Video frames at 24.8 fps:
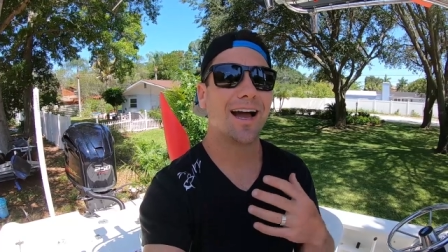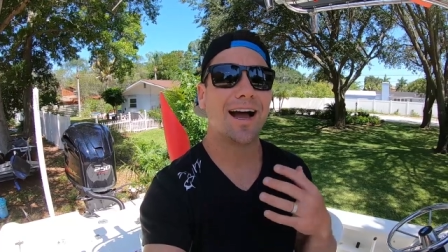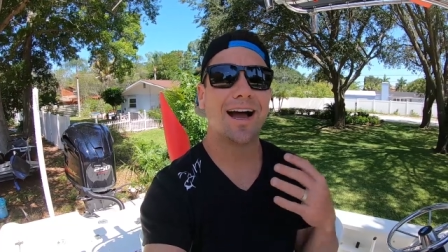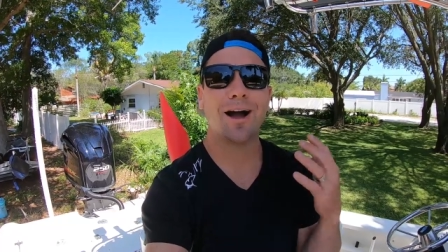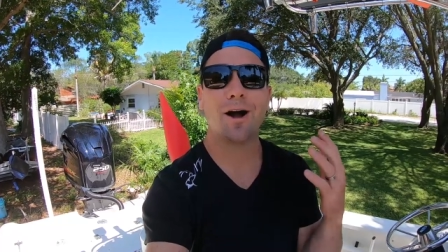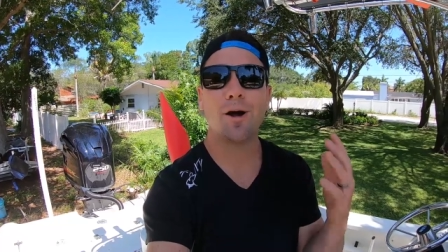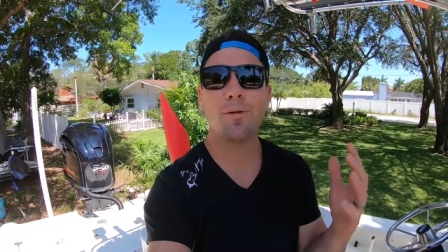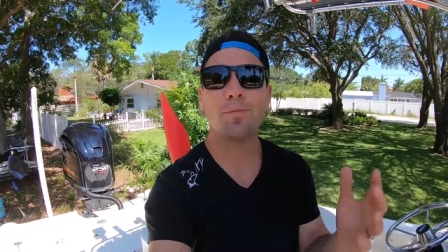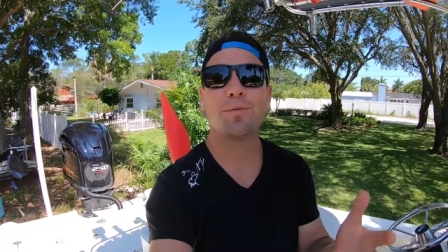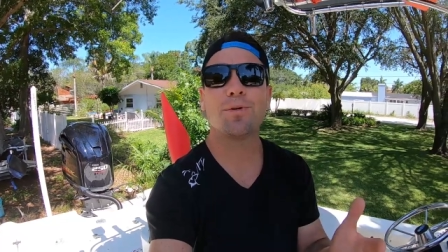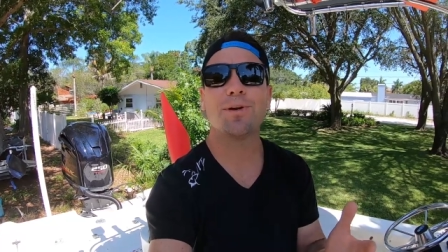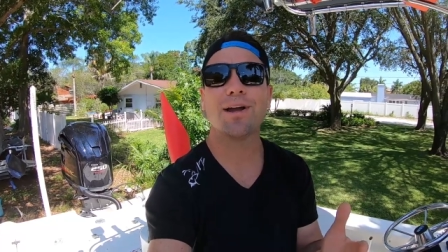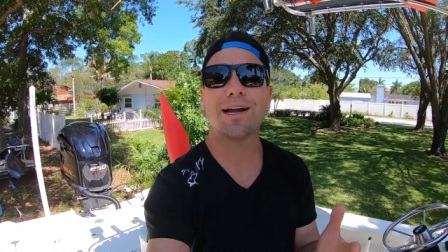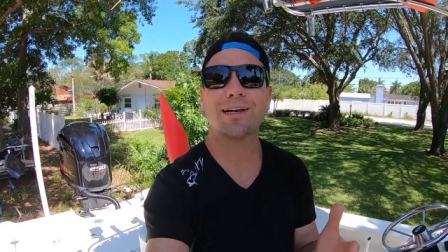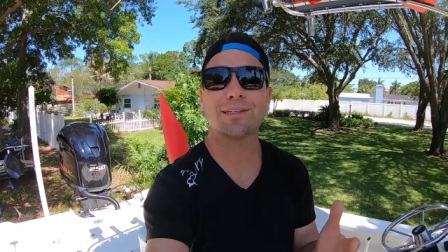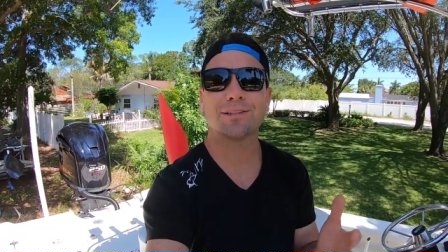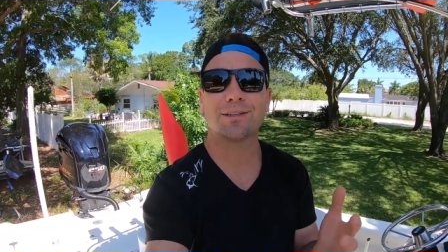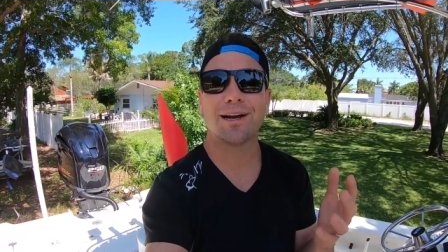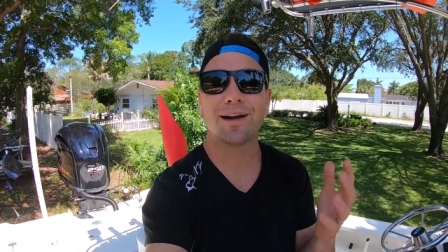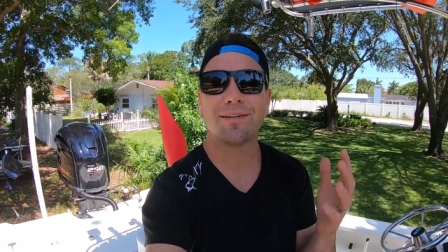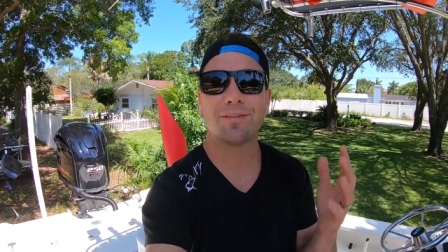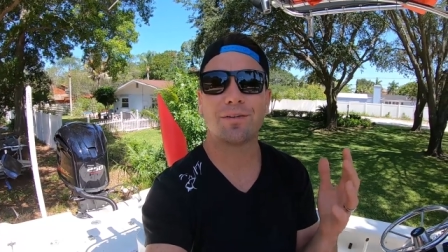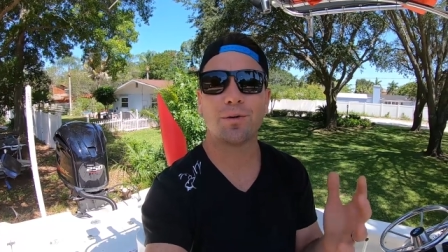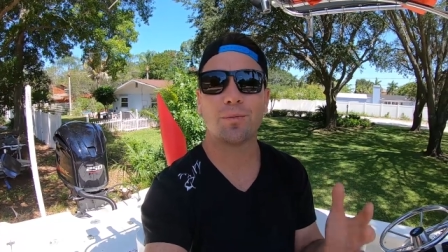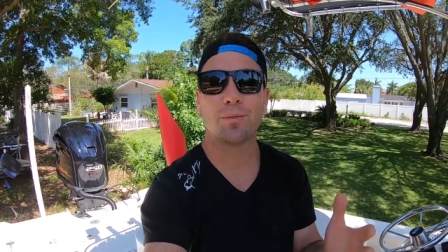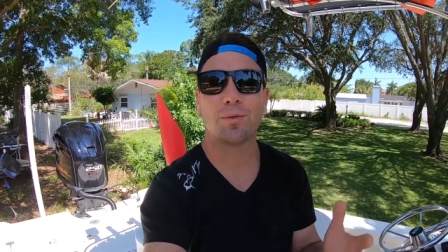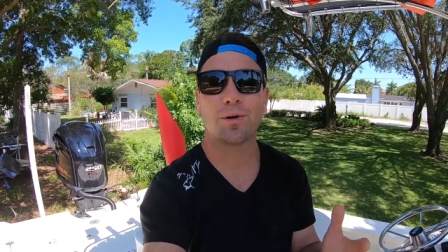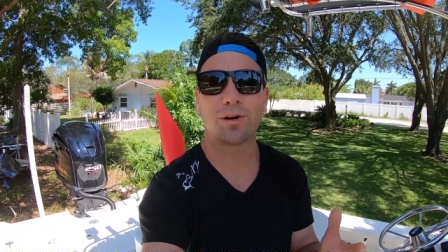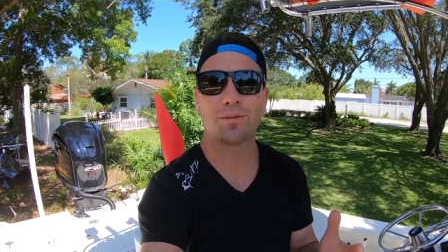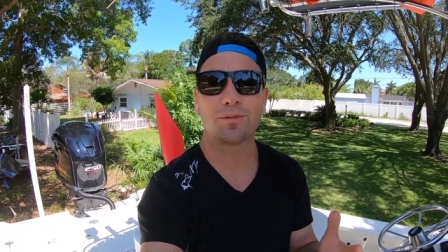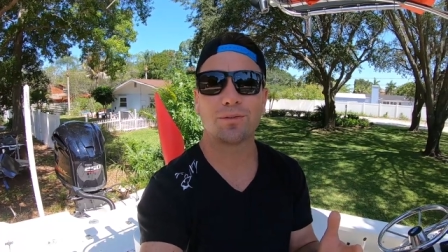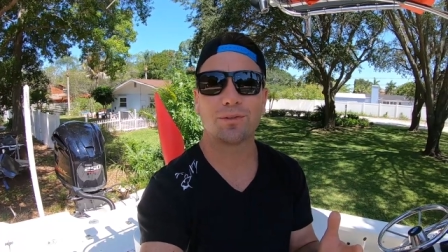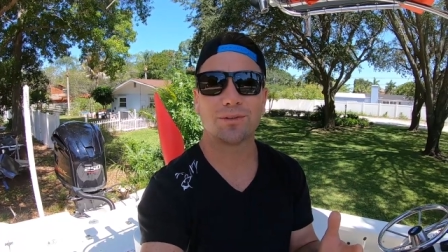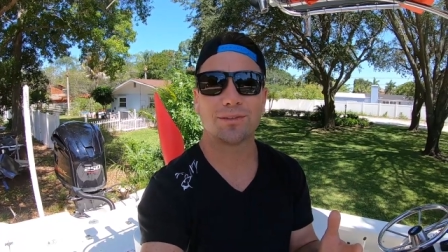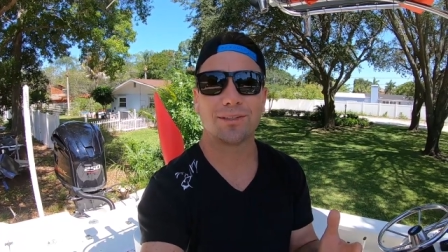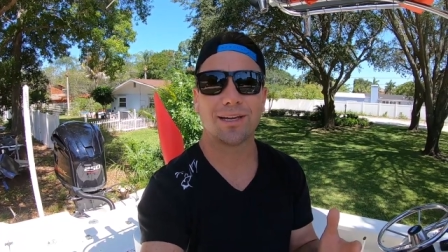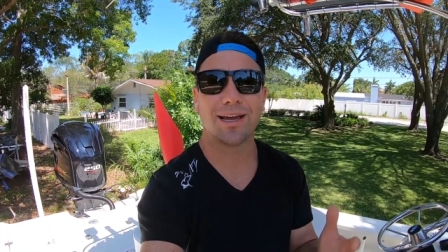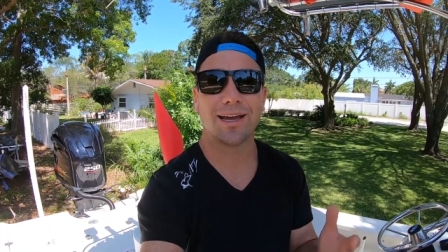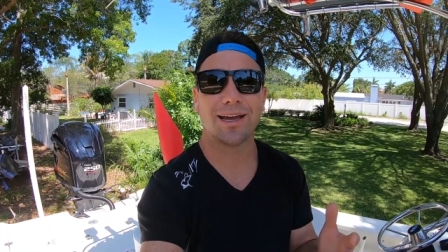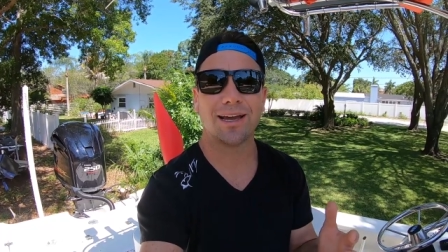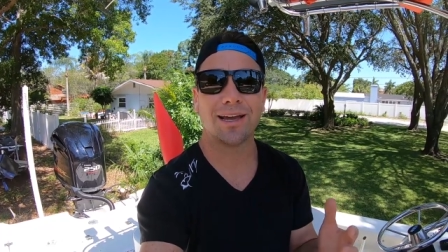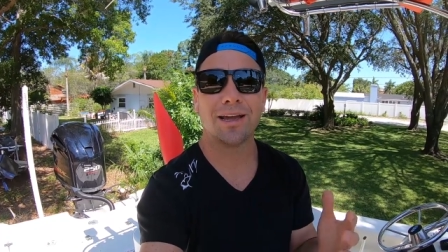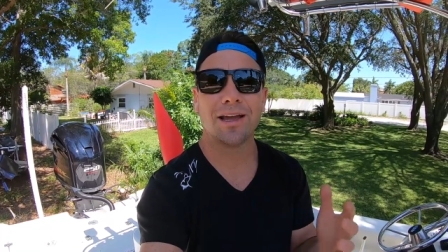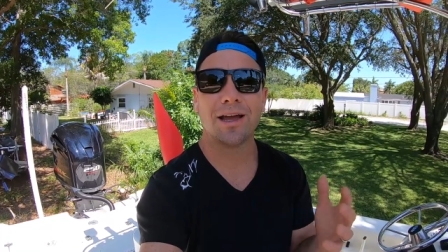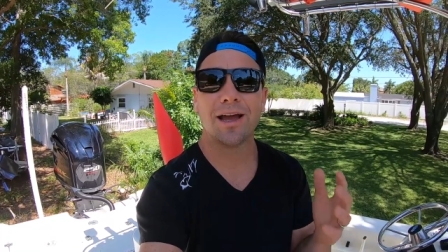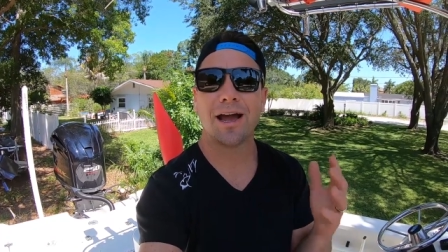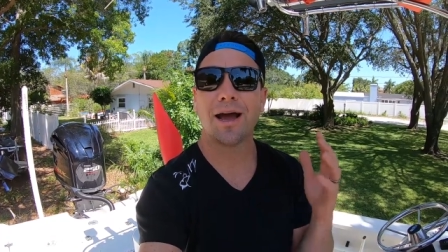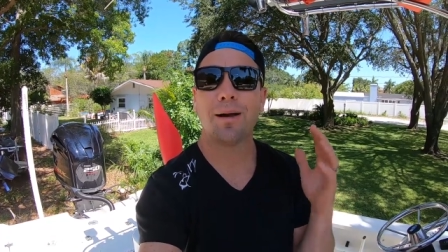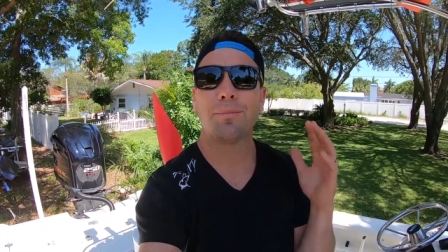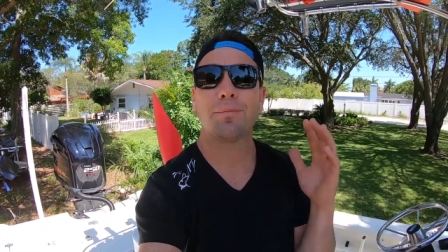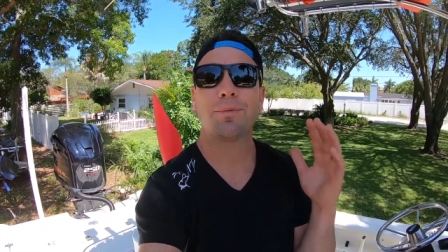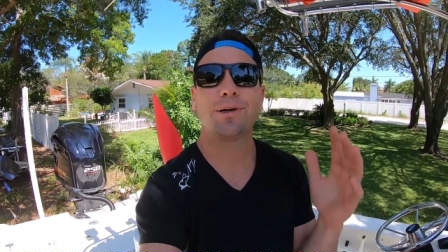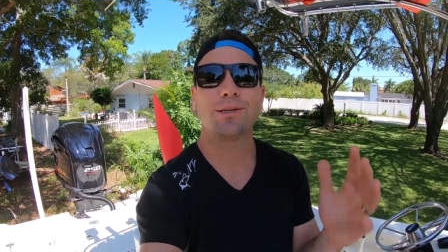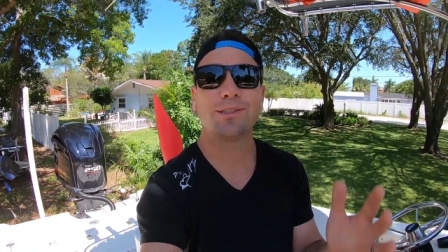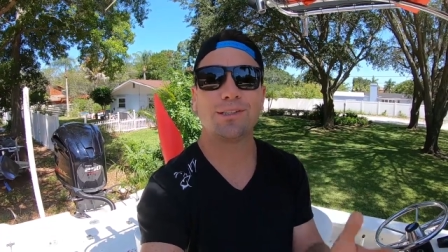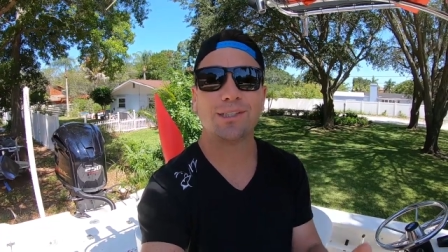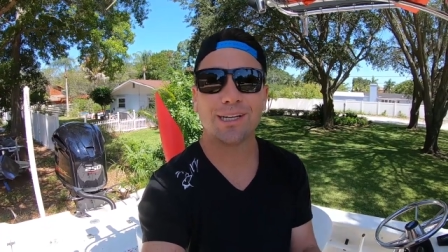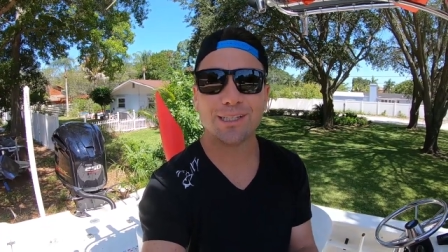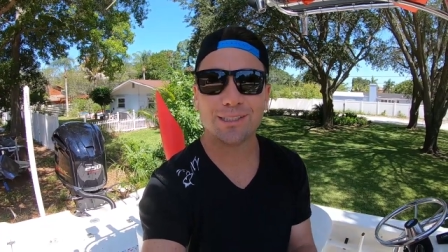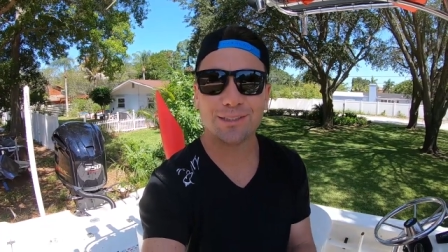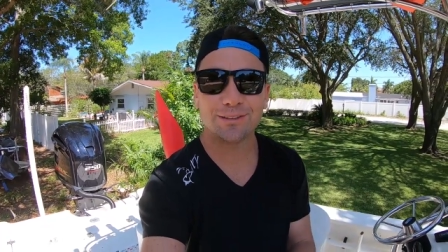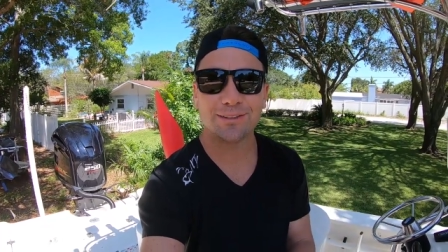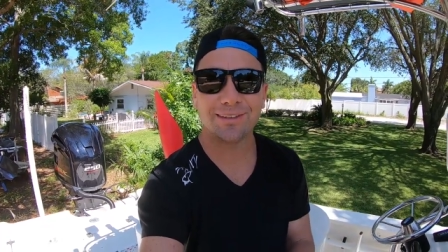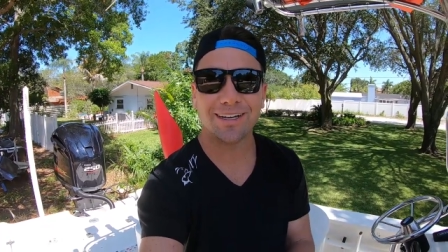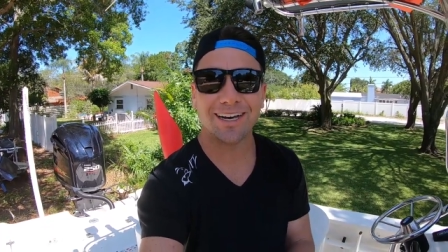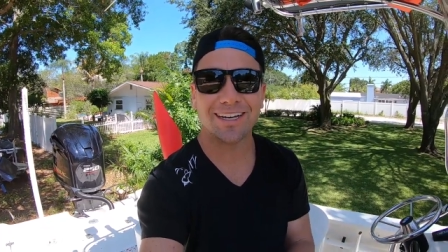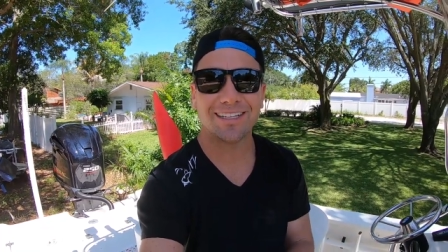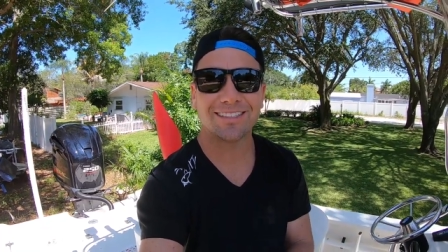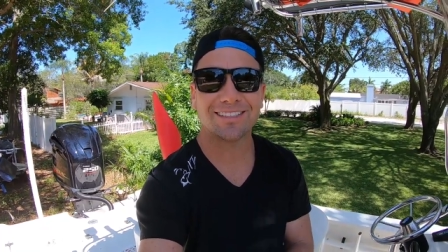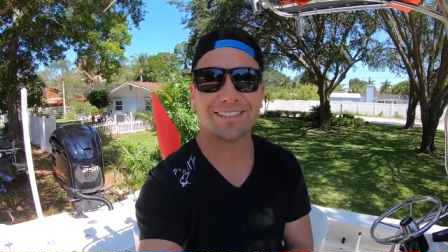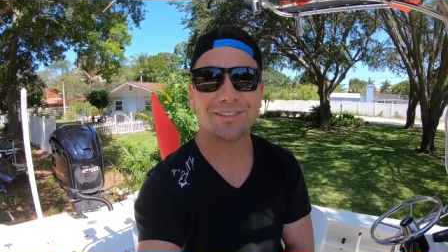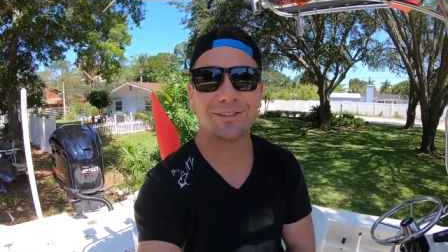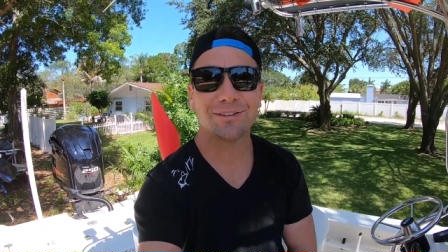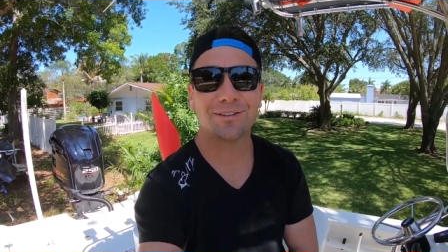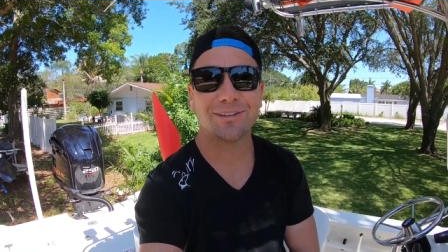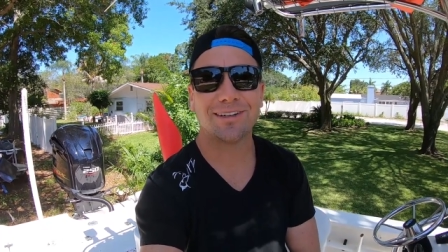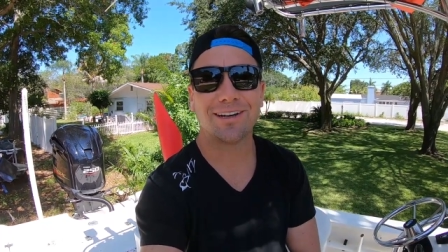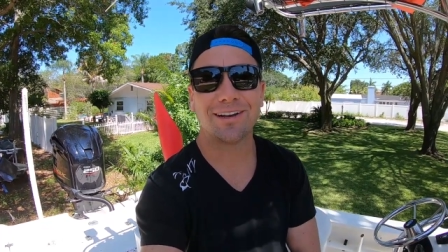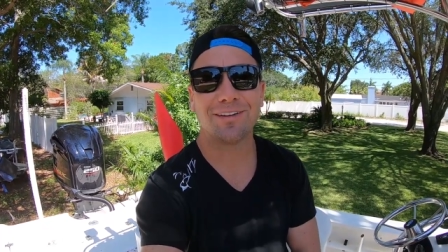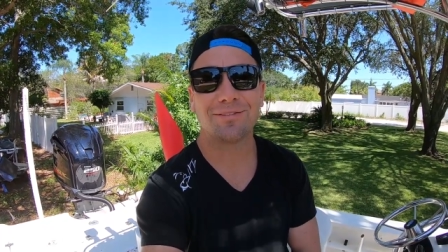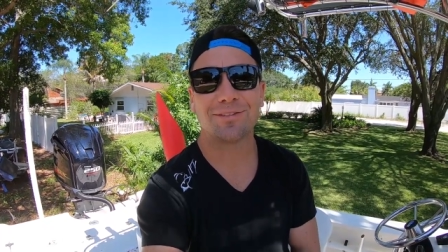I hope you guys are having a wonderful day. I appreciate you guys tuning in.